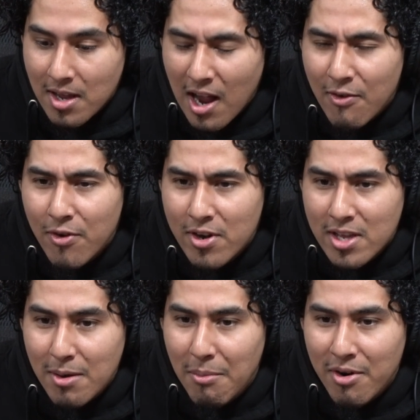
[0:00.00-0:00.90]
How far
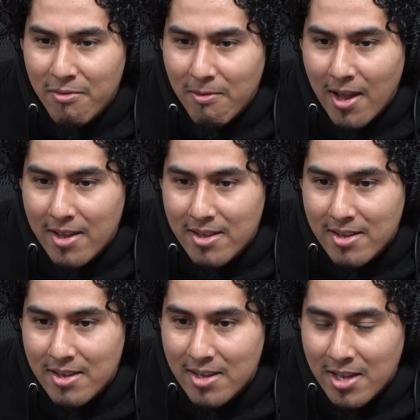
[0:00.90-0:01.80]
can a bird fly?
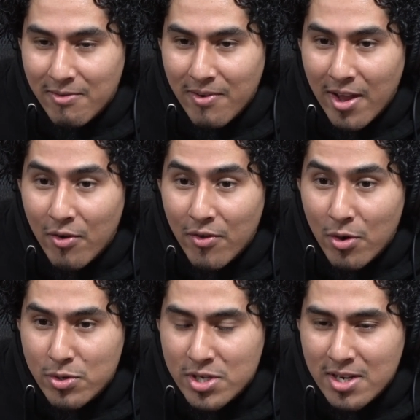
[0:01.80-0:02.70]
Can it fly
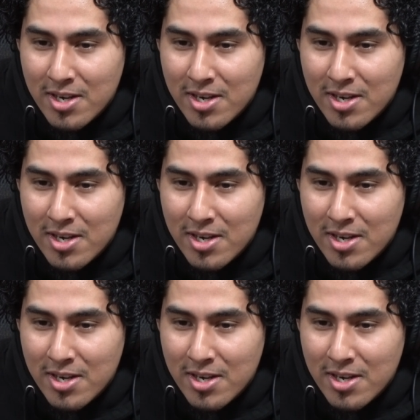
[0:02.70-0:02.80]
over the ocean?